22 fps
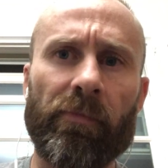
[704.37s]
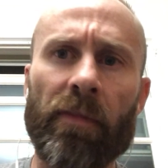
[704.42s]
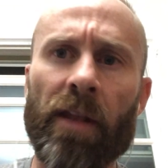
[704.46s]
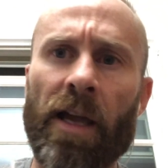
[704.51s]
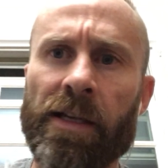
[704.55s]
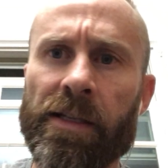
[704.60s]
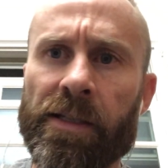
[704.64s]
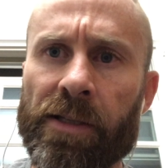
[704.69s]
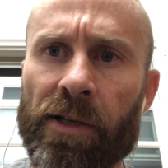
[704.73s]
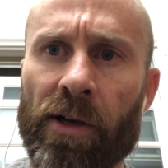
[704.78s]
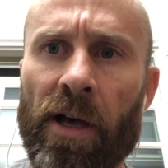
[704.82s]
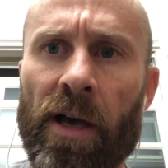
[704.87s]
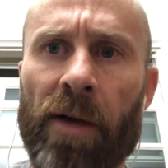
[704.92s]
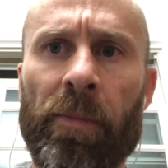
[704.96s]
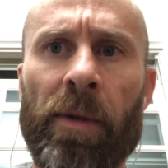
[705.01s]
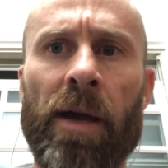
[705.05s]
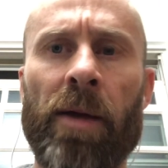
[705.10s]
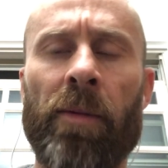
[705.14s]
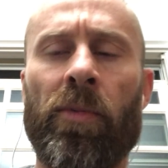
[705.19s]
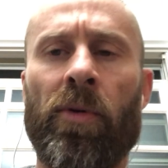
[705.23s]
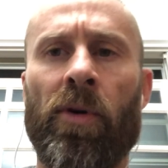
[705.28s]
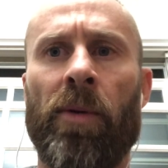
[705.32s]
I still have
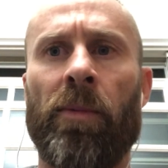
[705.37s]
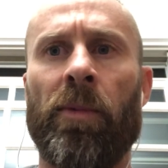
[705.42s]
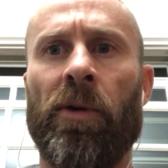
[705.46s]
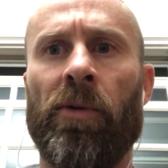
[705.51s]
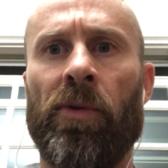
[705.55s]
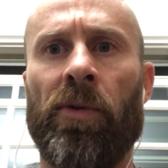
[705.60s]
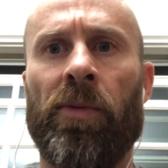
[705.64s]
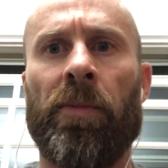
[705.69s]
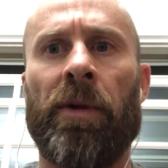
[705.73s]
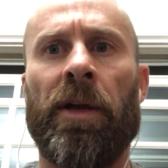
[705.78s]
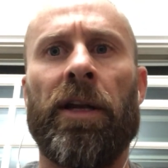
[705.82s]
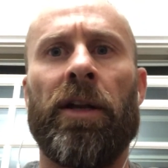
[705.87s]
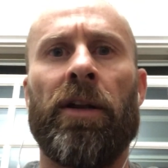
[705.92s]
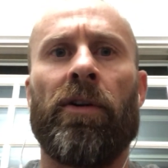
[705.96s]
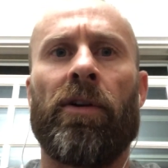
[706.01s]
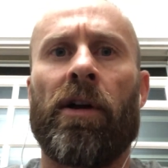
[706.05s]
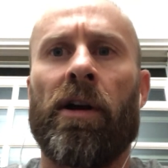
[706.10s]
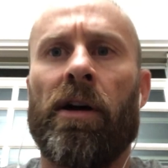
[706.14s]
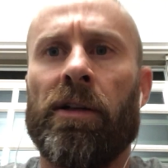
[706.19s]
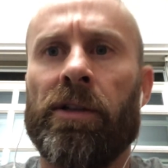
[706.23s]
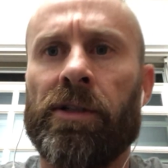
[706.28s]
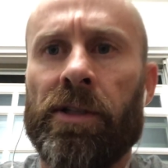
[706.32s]
my appointment with my
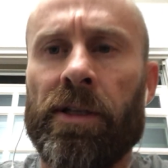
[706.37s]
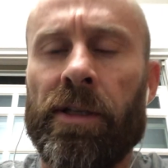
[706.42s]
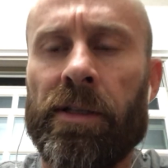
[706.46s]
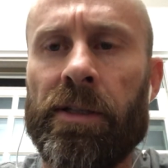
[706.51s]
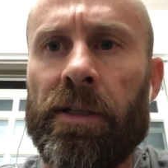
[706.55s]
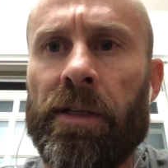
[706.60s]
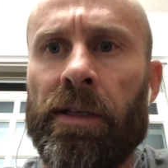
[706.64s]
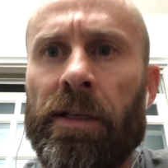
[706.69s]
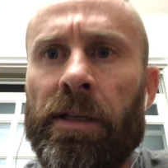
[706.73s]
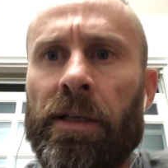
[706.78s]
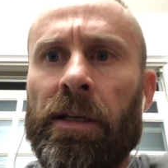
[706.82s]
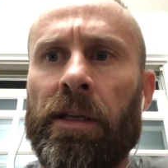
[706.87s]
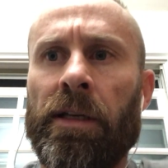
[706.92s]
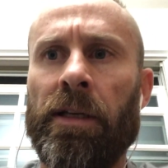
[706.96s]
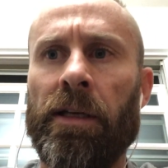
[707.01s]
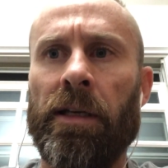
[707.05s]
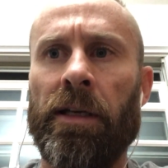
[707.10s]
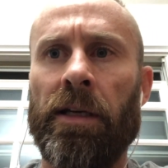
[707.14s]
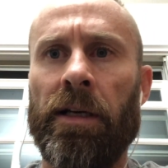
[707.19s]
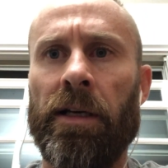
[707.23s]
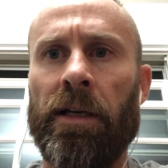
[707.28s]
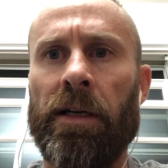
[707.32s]
neurologist.
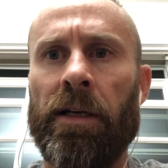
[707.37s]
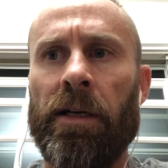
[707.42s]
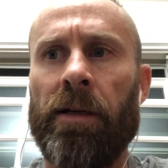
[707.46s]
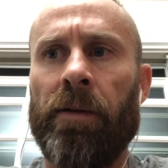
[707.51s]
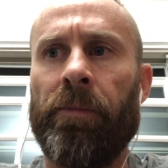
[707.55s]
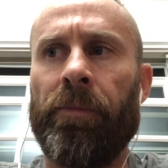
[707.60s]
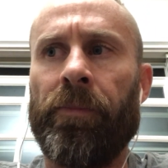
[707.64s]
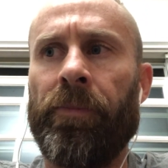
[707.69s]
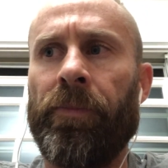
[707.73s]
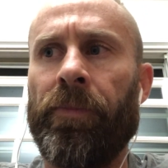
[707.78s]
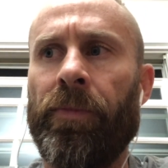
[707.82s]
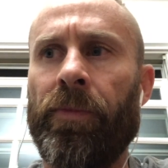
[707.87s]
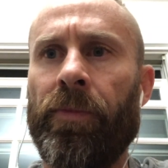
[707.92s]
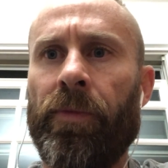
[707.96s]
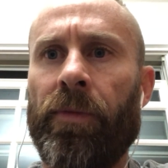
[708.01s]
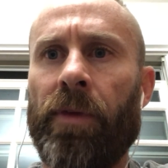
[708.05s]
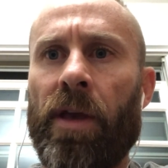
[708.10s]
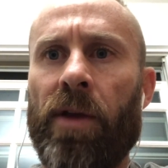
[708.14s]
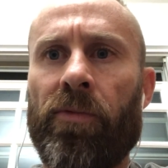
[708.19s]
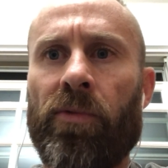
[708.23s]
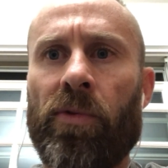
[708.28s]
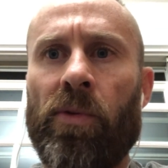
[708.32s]

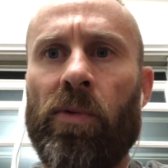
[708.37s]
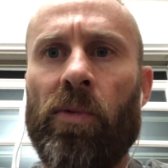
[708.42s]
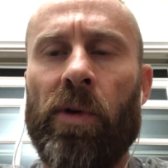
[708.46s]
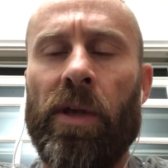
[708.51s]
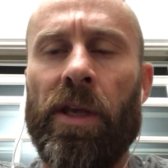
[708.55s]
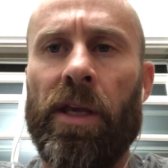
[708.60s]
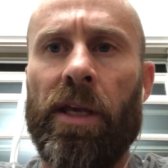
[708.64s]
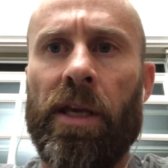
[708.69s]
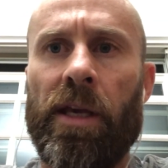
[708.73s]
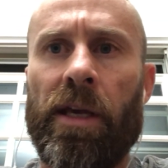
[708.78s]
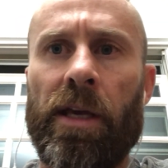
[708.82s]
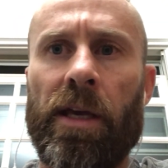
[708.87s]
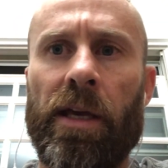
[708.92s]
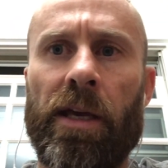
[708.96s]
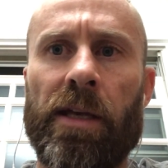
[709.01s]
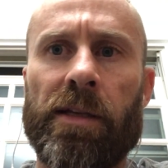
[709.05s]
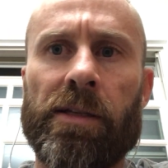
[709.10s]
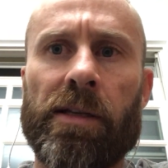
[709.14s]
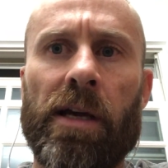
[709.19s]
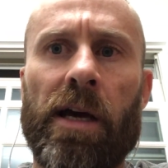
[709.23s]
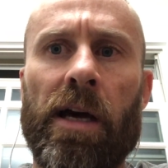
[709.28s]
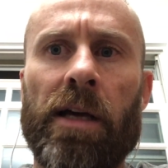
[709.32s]
Every week
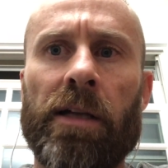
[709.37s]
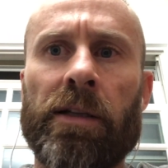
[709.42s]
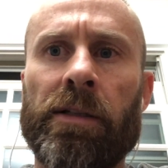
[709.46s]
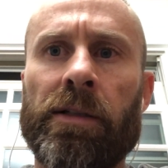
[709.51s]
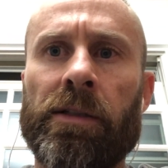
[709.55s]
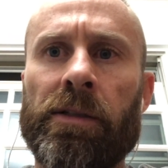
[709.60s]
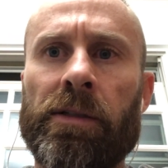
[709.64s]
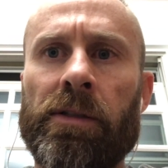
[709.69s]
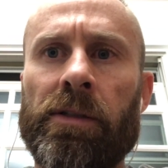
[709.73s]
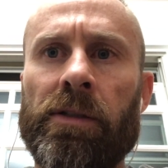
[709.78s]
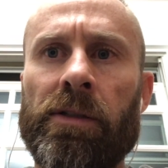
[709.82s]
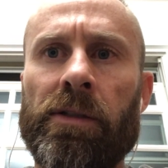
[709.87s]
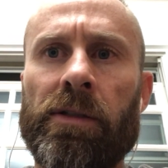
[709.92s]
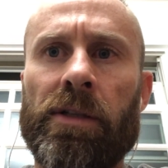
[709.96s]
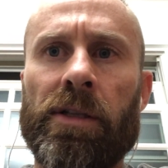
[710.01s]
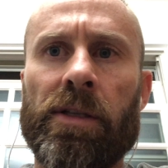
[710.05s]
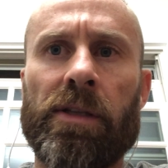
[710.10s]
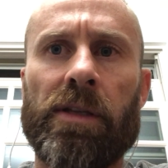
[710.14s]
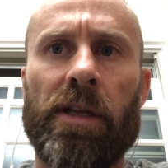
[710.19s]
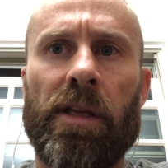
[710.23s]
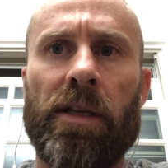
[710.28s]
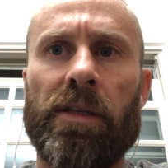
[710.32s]
has gotten
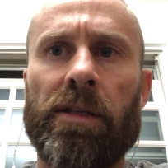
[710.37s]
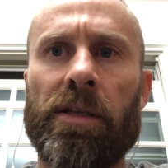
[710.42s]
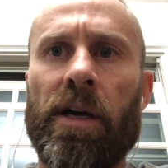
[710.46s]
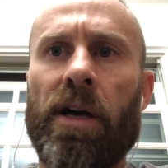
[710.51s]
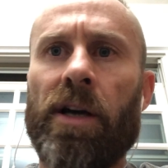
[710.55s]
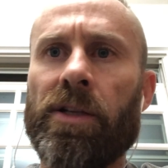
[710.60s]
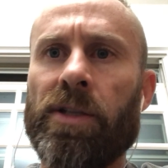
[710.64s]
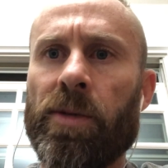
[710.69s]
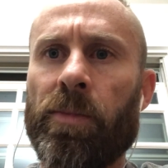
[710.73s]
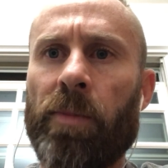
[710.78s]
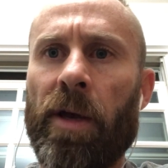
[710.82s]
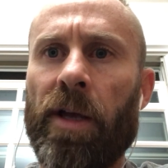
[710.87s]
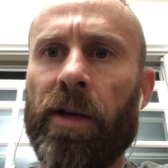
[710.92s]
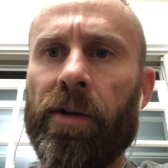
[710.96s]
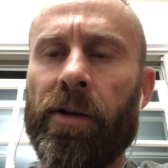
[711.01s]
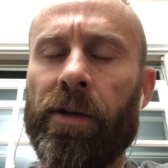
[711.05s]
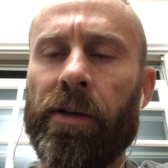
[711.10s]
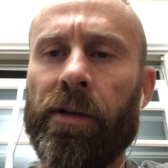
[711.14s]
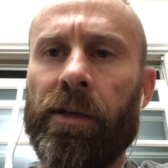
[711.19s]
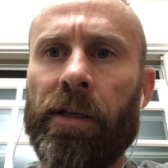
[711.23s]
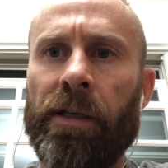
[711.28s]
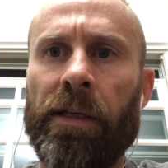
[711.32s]
just a touch
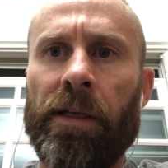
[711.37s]
better.